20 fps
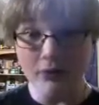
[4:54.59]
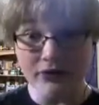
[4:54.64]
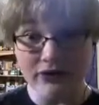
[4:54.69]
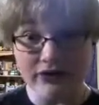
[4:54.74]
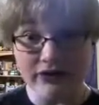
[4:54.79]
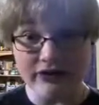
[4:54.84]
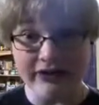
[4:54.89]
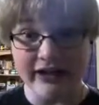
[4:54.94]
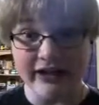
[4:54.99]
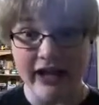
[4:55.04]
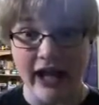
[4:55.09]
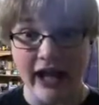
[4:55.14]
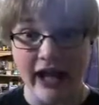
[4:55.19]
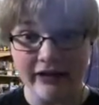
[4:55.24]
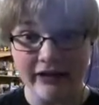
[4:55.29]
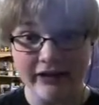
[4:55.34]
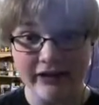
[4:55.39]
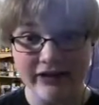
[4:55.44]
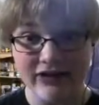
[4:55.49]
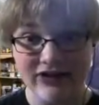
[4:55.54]
This isn't
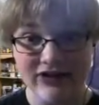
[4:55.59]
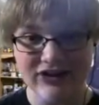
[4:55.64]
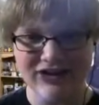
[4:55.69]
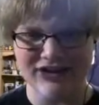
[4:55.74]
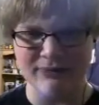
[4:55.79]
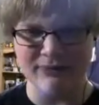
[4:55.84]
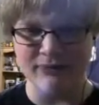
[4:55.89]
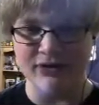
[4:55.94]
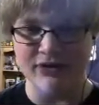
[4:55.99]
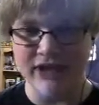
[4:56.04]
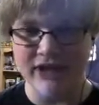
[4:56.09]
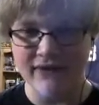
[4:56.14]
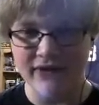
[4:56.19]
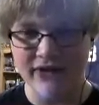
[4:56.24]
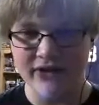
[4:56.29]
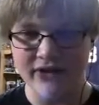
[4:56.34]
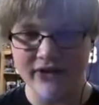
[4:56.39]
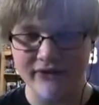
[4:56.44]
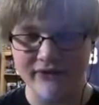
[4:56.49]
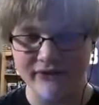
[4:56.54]
canon. This is like some
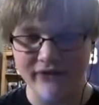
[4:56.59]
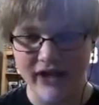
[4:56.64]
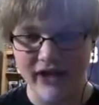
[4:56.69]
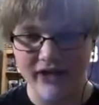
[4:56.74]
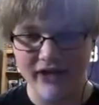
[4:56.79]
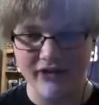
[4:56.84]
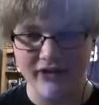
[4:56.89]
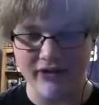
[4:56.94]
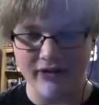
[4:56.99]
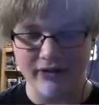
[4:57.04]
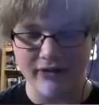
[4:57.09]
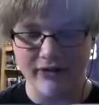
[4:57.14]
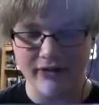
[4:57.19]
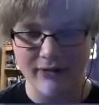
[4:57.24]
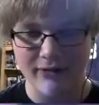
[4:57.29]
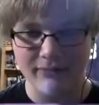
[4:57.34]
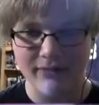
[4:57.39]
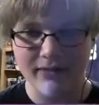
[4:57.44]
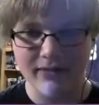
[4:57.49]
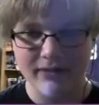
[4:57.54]
DeviantArt fan art
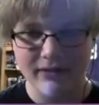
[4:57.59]
crap.